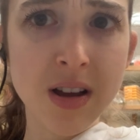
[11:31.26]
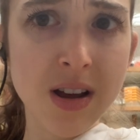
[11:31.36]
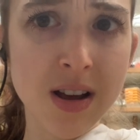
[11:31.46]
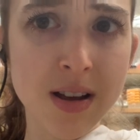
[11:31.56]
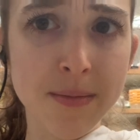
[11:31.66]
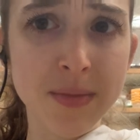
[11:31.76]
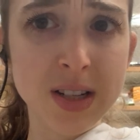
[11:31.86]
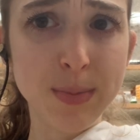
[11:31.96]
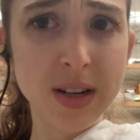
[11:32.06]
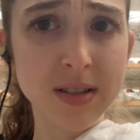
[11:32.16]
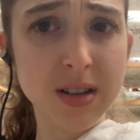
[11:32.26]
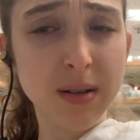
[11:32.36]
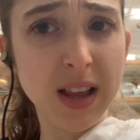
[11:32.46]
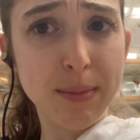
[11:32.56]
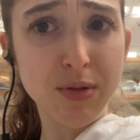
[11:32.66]
um,
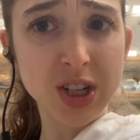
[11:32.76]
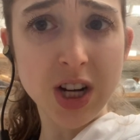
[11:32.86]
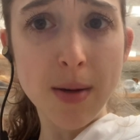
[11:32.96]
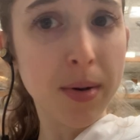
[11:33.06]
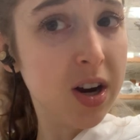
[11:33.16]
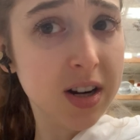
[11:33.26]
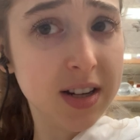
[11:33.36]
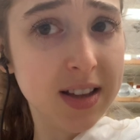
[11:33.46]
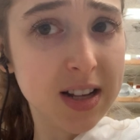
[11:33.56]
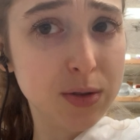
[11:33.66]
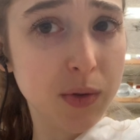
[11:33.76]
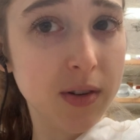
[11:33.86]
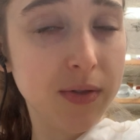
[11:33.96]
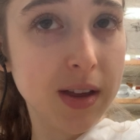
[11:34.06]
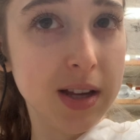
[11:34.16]
to like brush up on and that
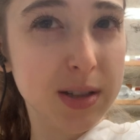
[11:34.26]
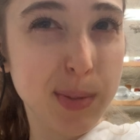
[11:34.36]
sort of thing,